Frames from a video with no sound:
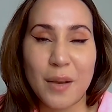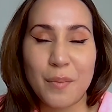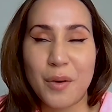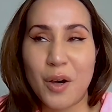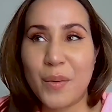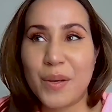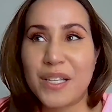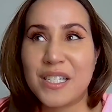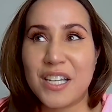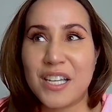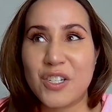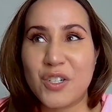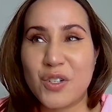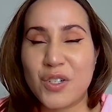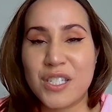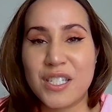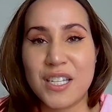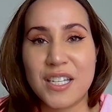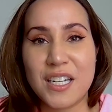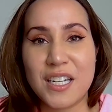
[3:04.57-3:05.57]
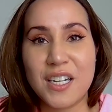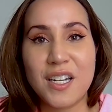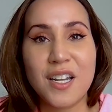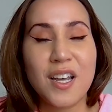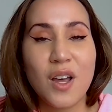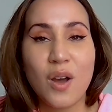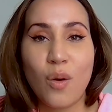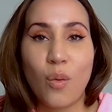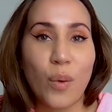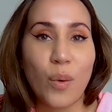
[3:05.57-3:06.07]
I'm always interested in
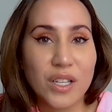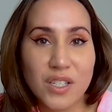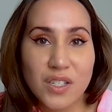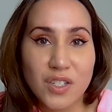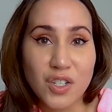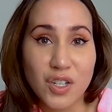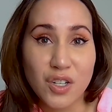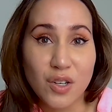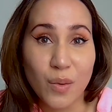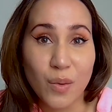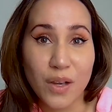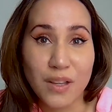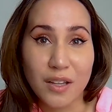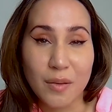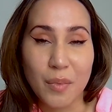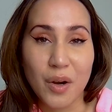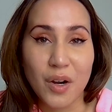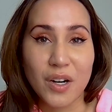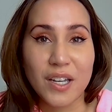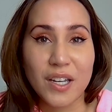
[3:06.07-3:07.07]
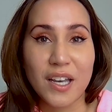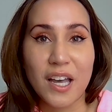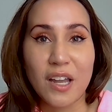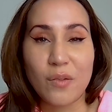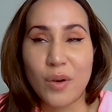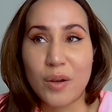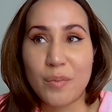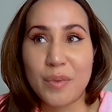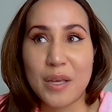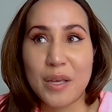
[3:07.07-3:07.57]
what's new on the market and
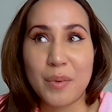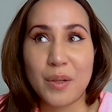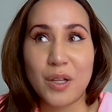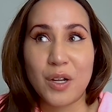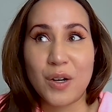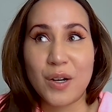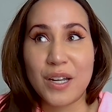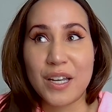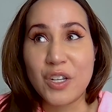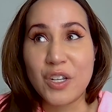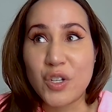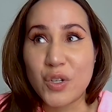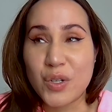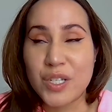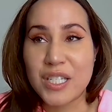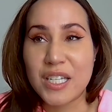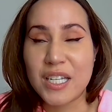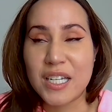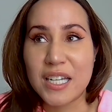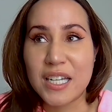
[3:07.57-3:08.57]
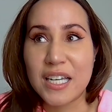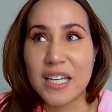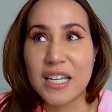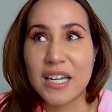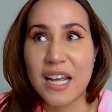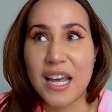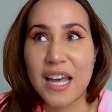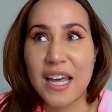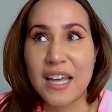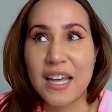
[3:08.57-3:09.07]
what people are interested
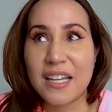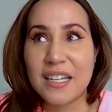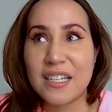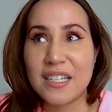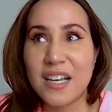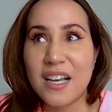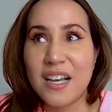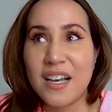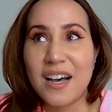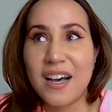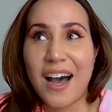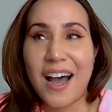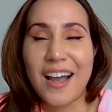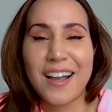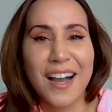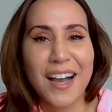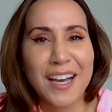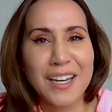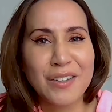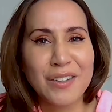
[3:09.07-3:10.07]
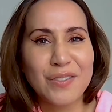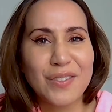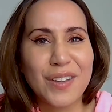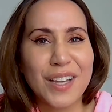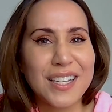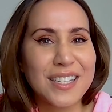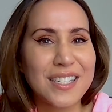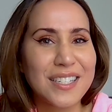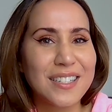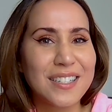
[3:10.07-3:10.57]
in. And I kind of
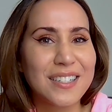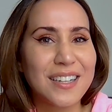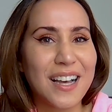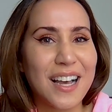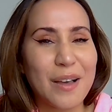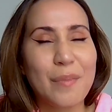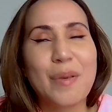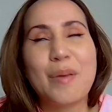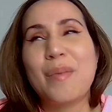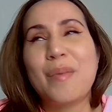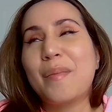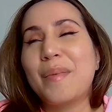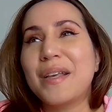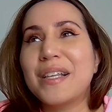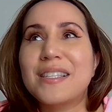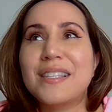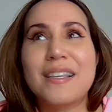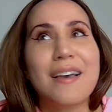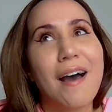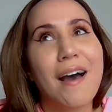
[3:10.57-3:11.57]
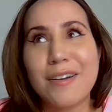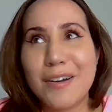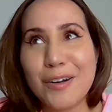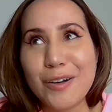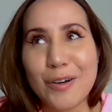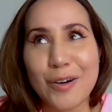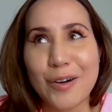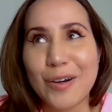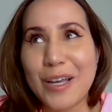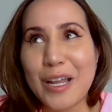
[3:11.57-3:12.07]
like to, I mean, maybe it's the
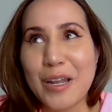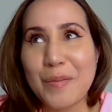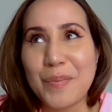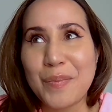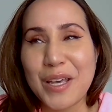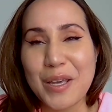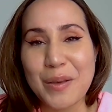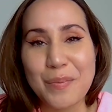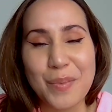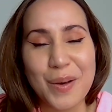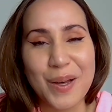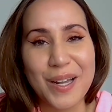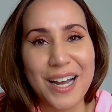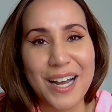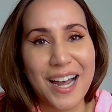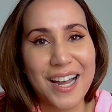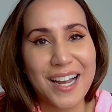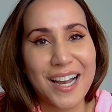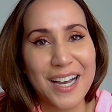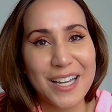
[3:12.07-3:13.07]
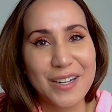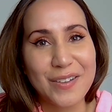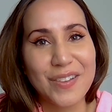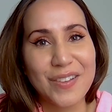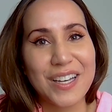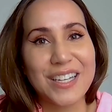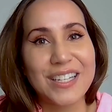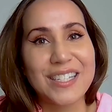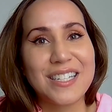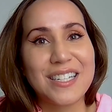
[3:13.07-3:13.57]
editor in me, but I kind of
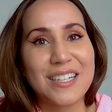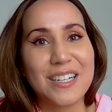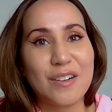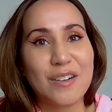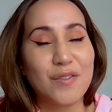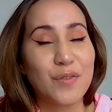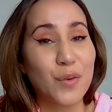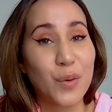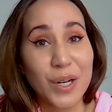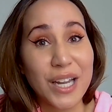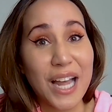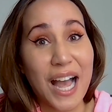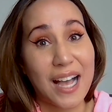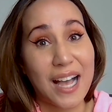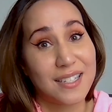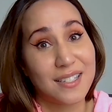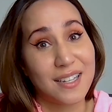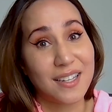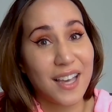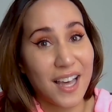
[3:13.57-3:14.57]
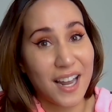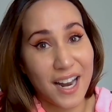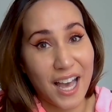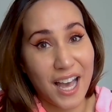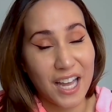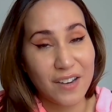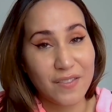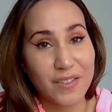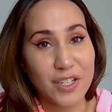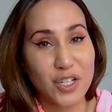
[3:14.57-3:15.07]
like to forecast and get
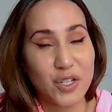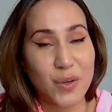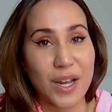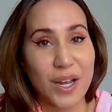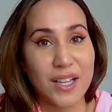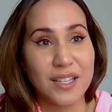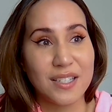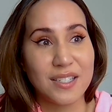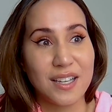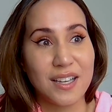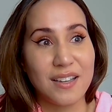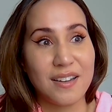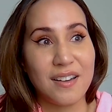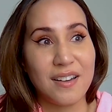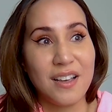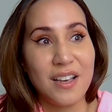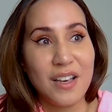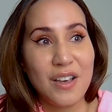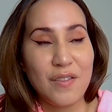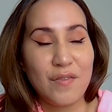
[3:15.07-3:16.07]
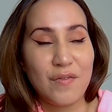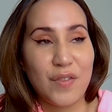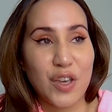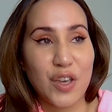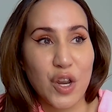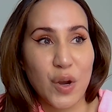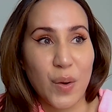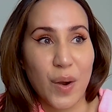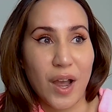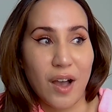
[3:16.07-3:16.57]
ahead of the trends and
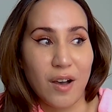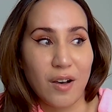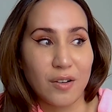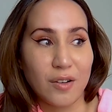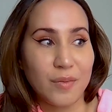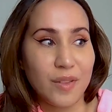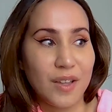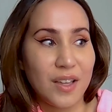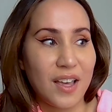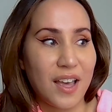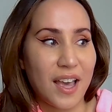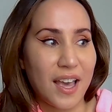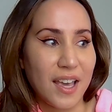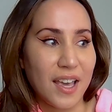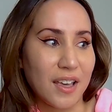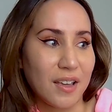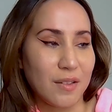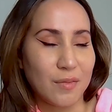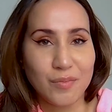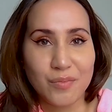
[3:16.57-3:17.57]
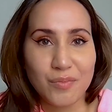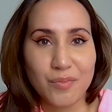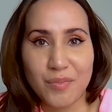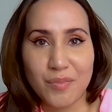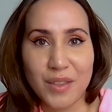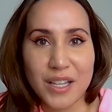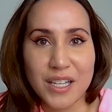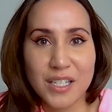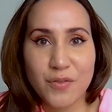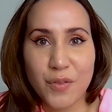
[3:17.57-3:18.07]
figure out, hey,
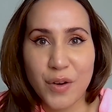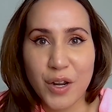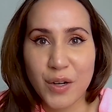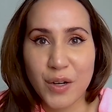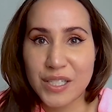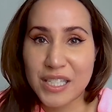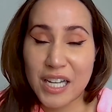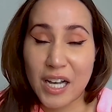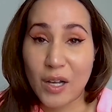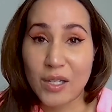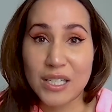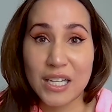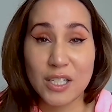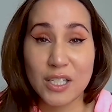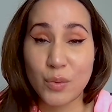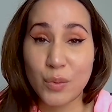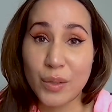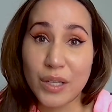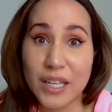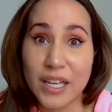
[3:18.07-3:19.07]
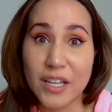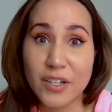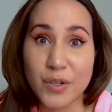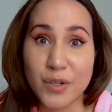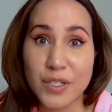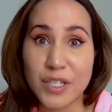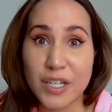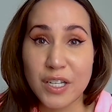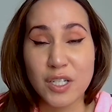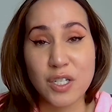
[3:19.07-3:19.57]
this fragrance house has a really
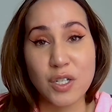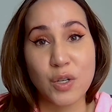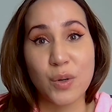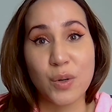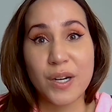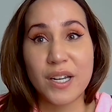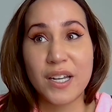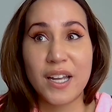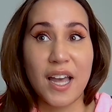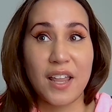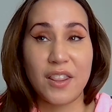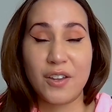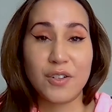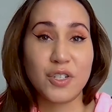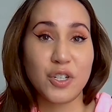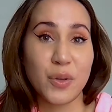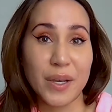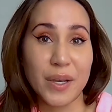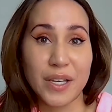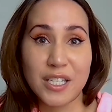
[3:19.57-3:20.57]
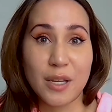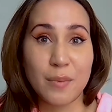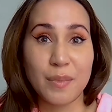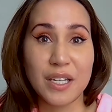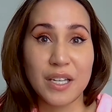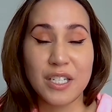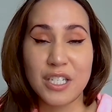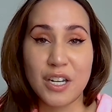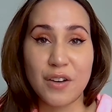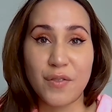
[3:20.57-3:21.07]
interesting story and they're doing
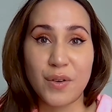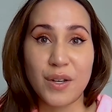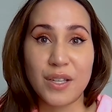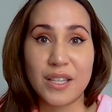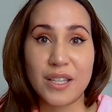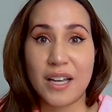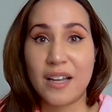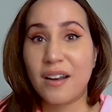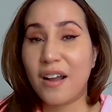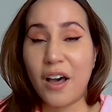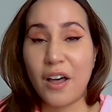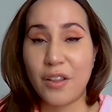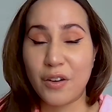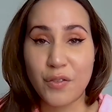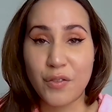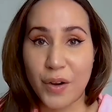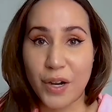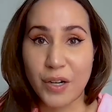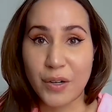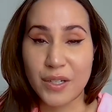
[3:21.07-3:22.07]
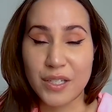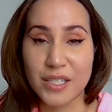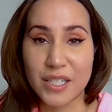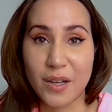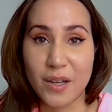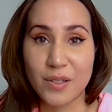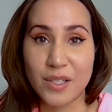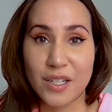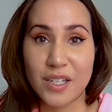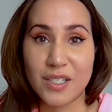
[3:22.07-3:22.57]
something different that other fragrance
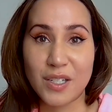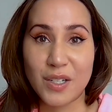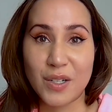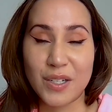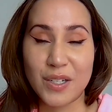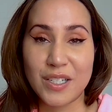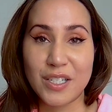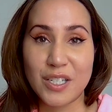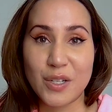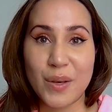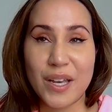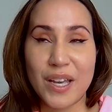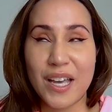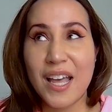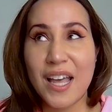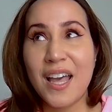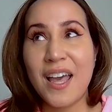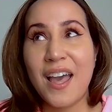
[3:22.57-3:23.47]
houses aren't doing.